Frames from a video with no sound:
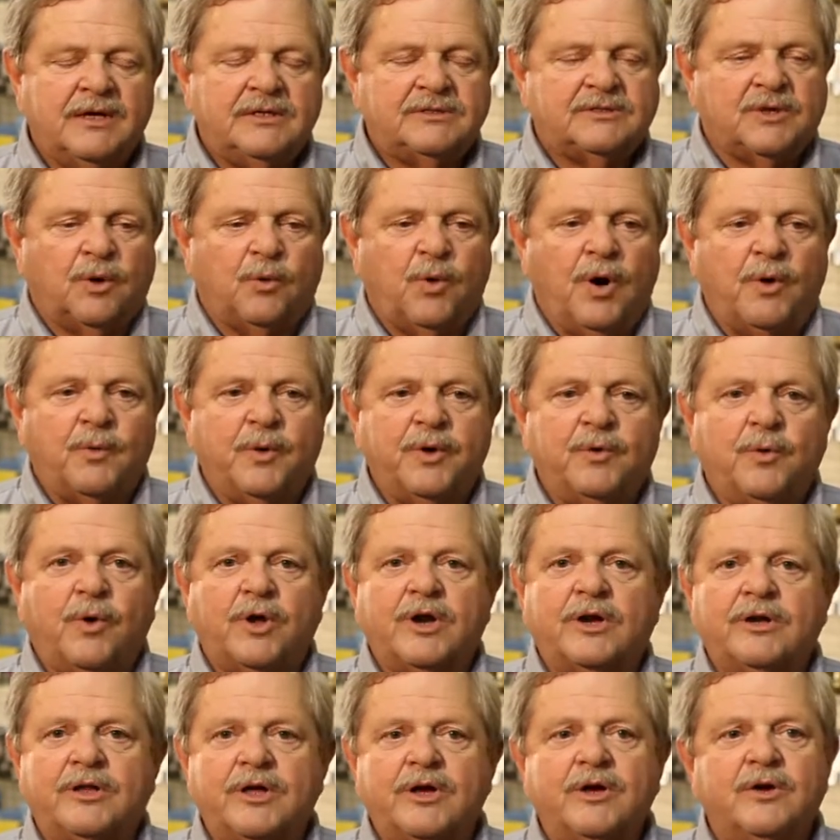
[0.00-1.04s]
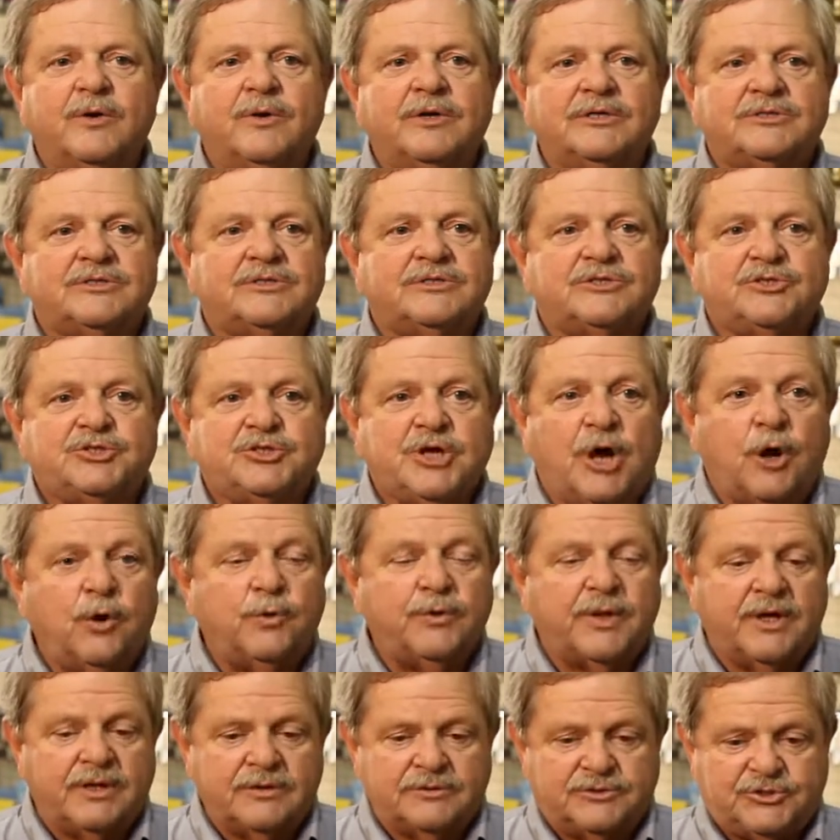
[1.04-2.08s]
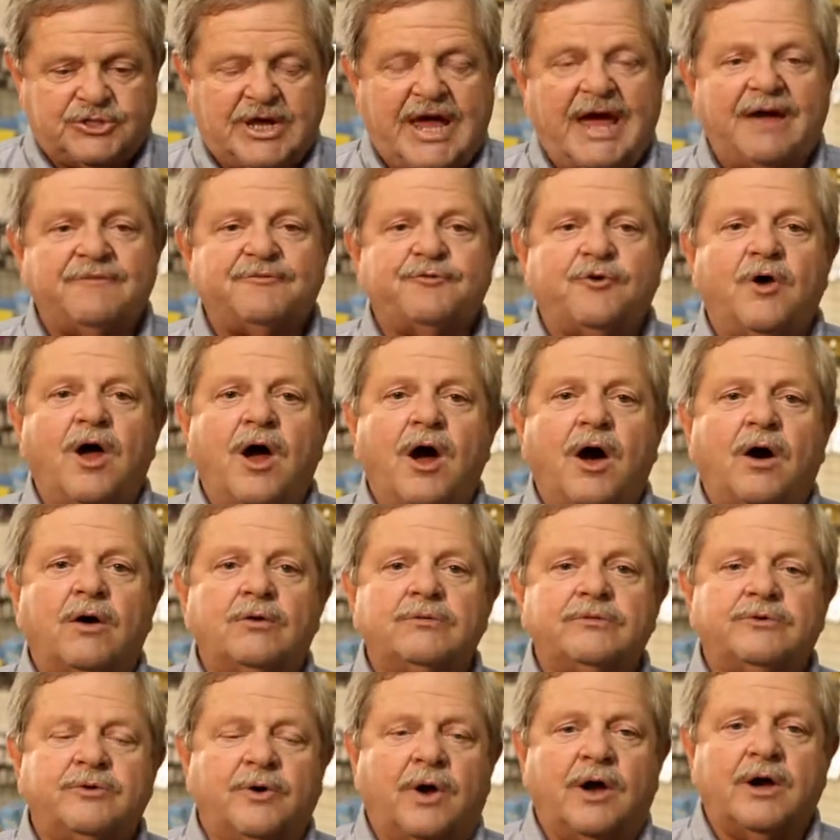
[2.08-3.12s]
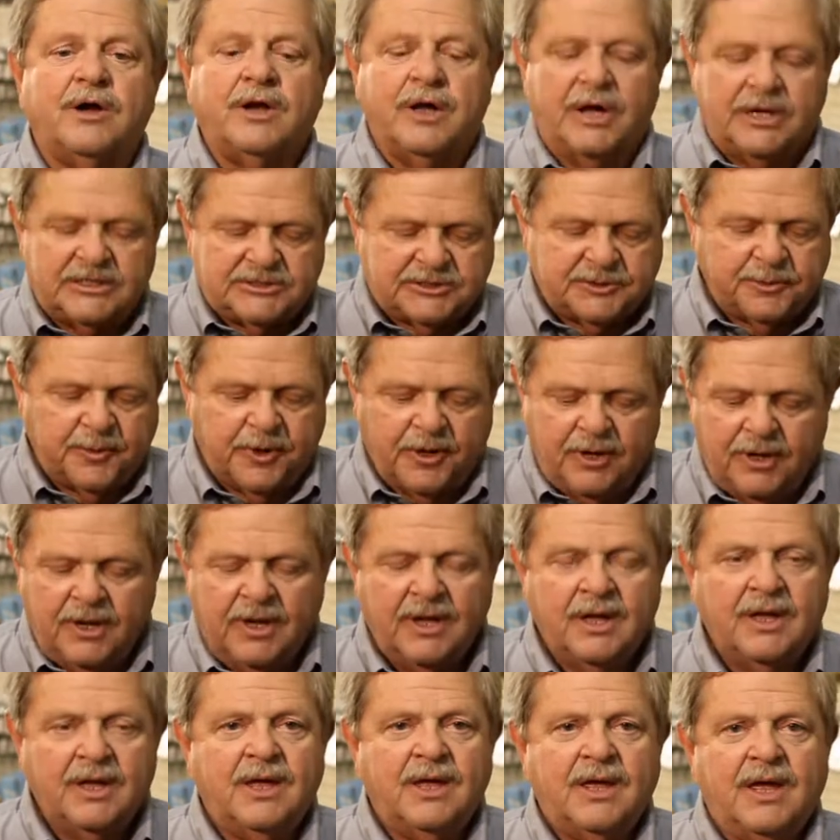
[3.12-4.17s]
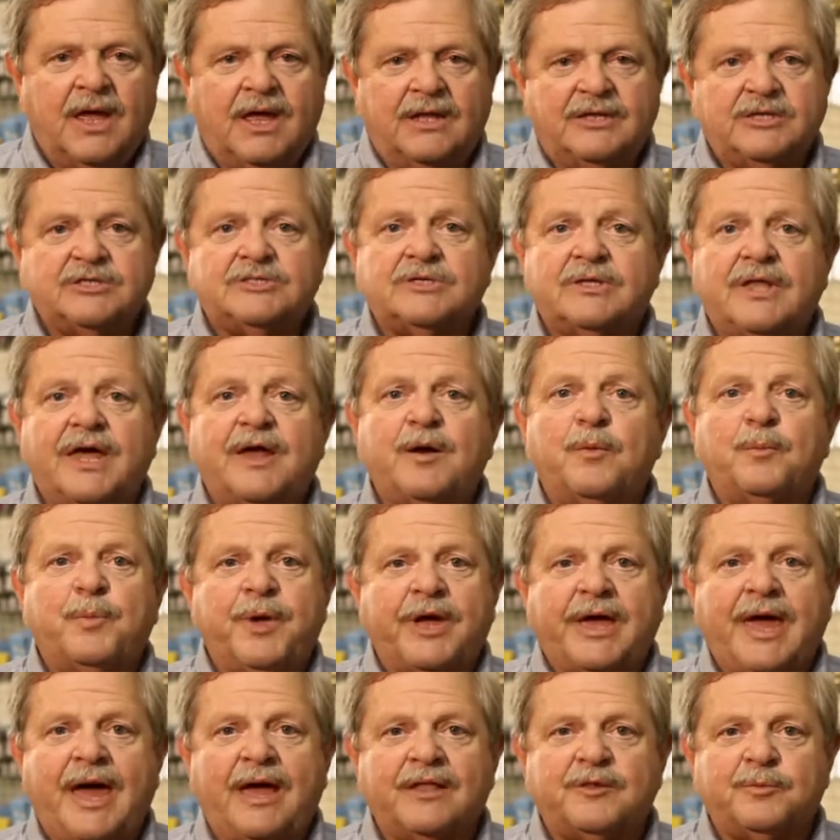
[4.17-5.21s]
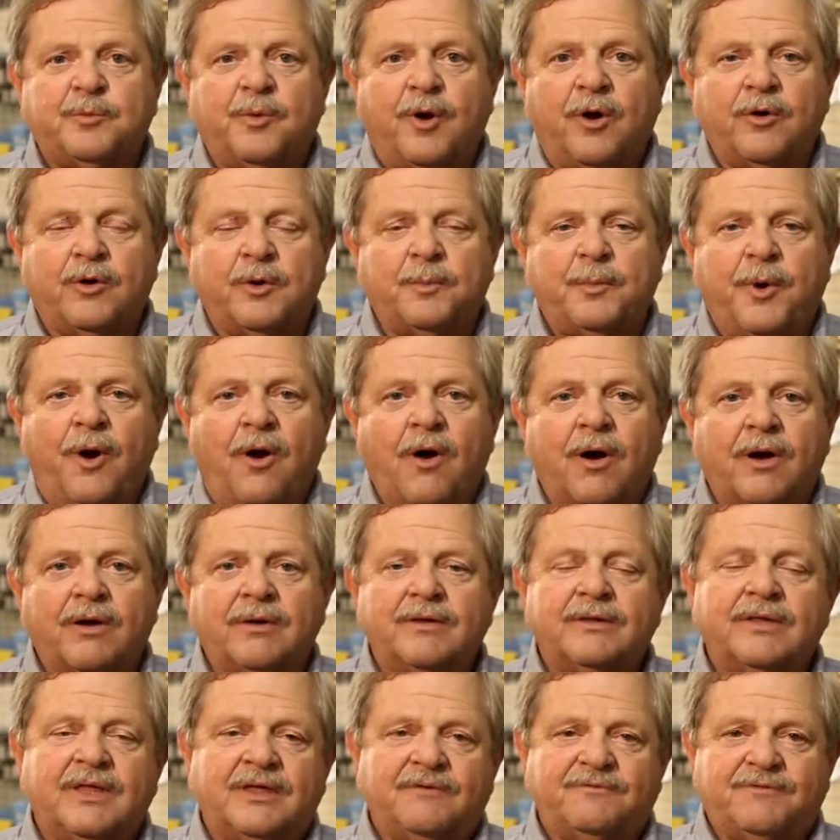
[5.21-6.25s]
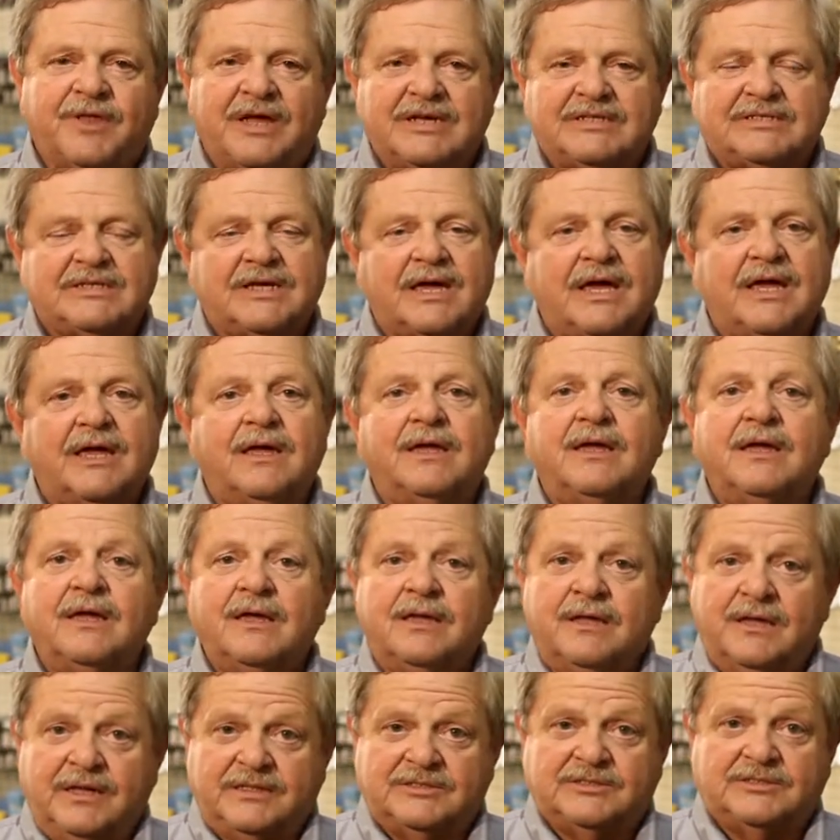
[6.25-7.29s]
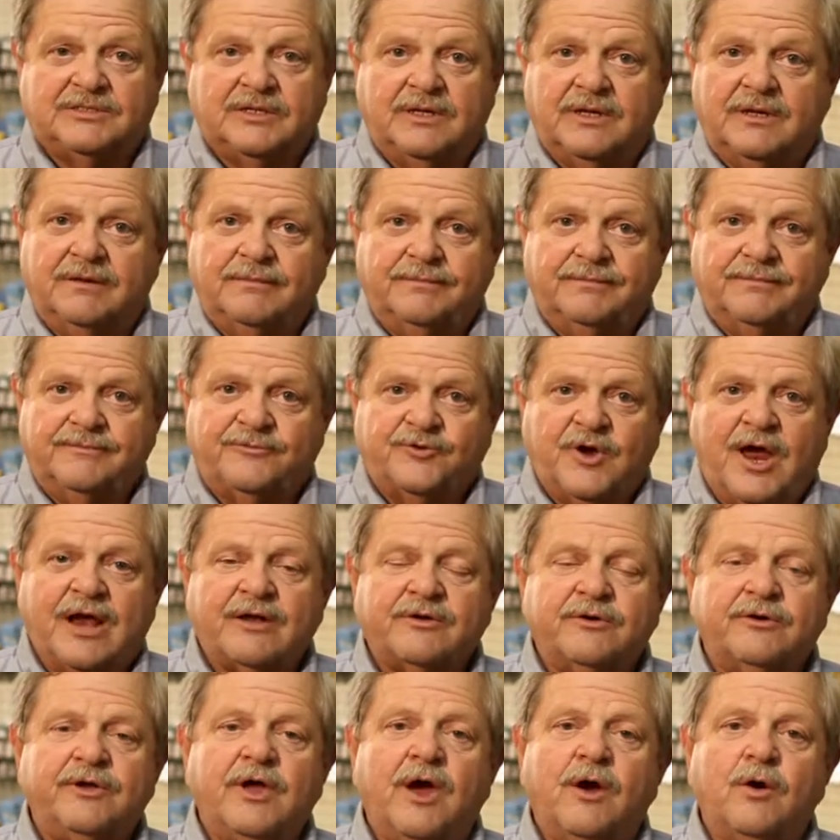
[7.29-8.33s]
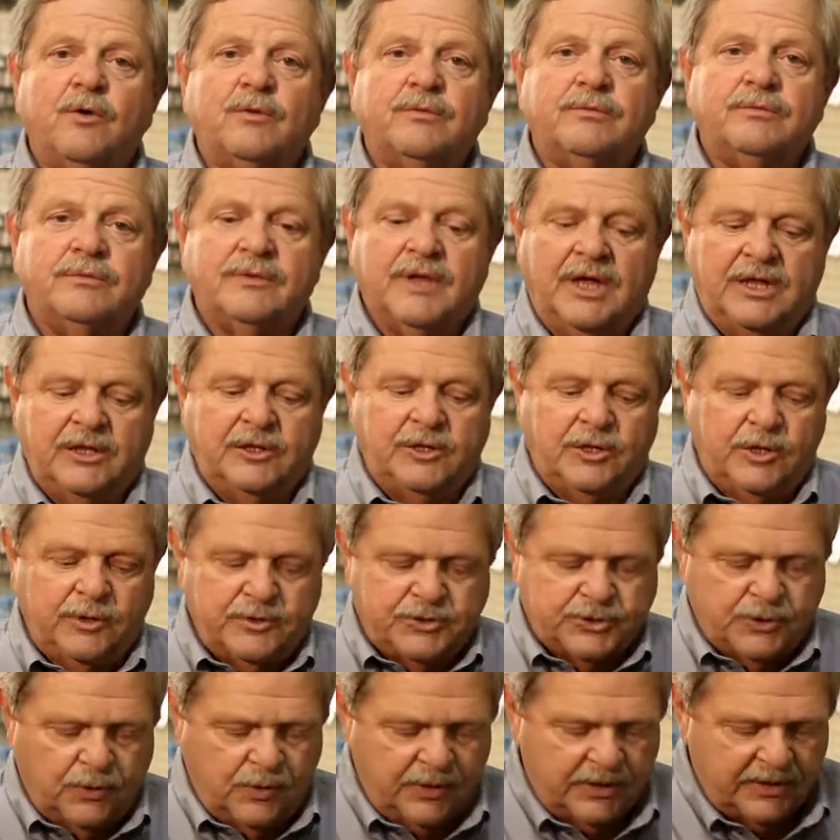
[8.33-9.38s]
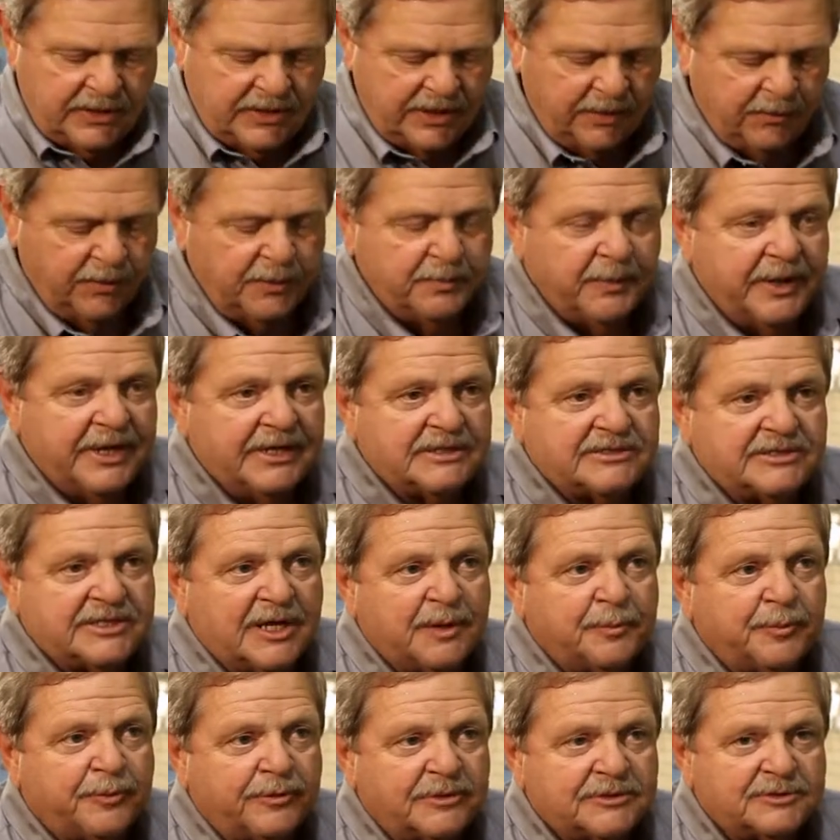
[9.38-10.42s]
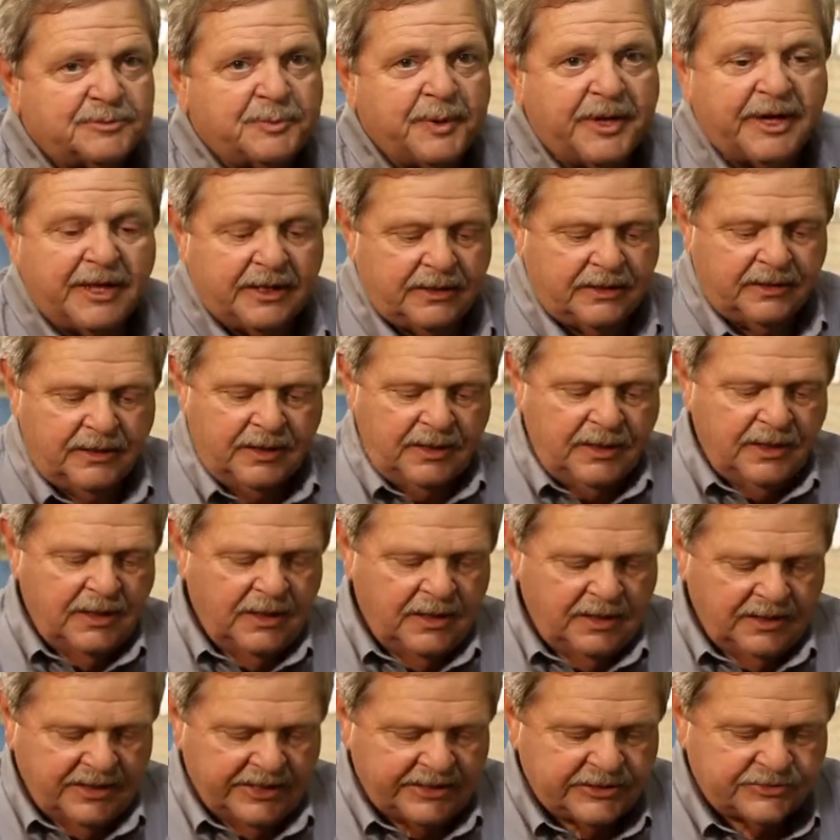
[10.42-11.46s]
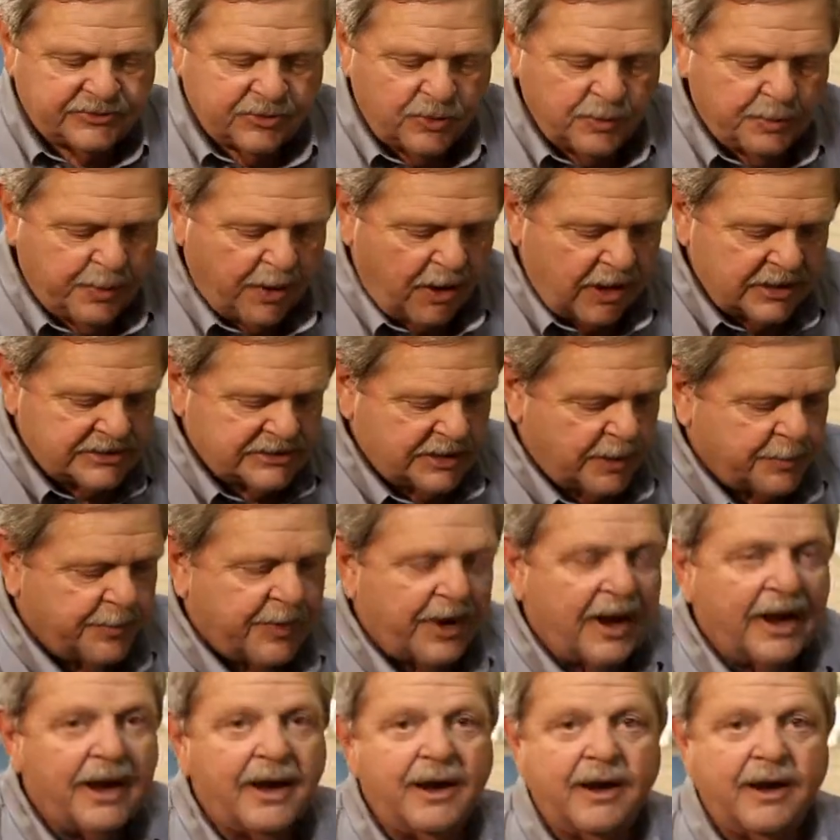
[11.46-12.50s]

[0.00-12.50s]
So what we want to do is show the shaft drawn to our customer and just let them pick out the broken part. If they say it's the tractor yoke and the U-joint, it would be as simple as picking these two parts up right